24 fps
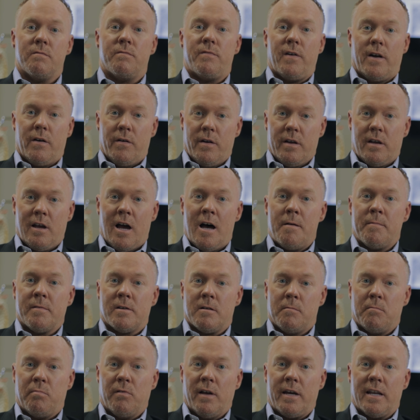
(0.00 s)
Very common
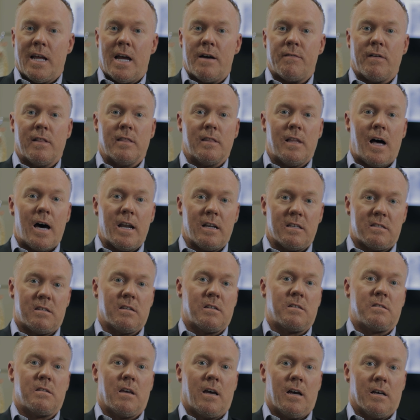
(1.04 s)
complaint. I have a lot of
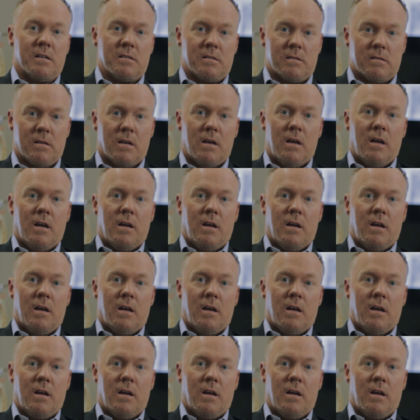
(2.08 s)
success